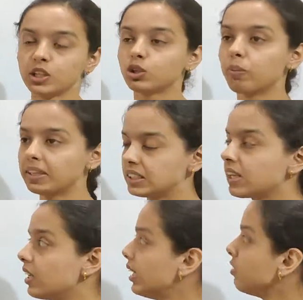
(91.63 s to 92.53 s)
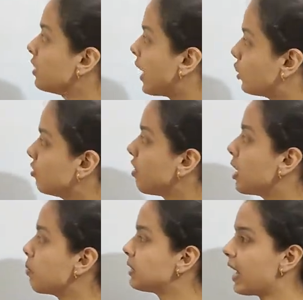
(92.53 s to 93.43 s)
So basically, dietary
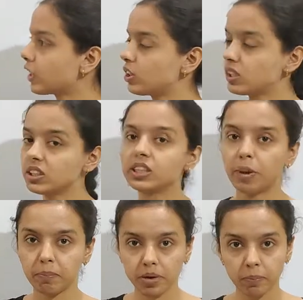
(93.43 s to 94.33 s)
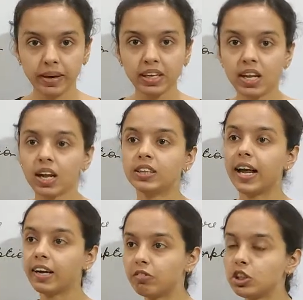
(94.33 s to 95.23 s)
fibers are actually the supplement
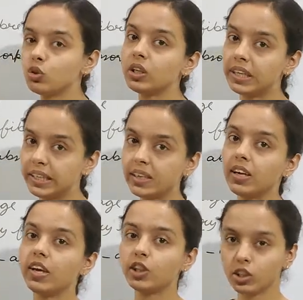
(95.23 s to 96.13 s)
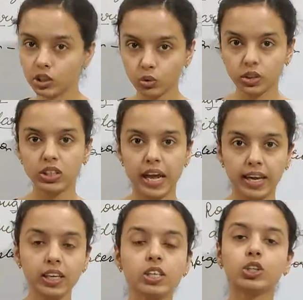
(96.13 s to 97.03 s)
that we should eat in addition to the diet,